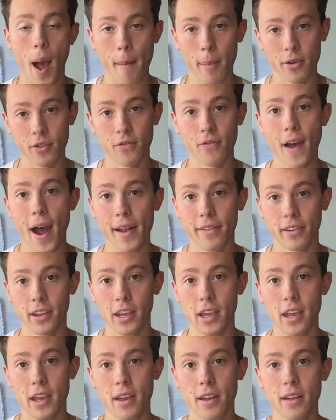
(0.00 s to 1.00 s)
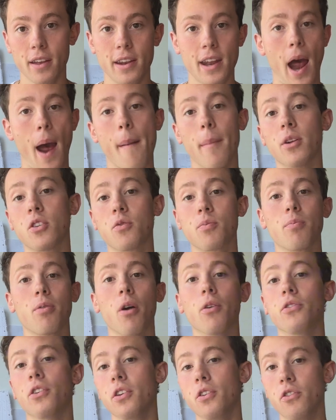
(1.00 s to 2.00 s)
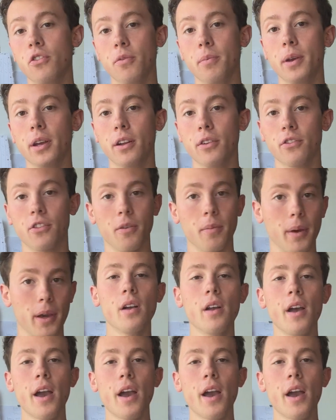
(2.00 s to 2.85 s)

how much fat to eat, how much protein you should be consuming.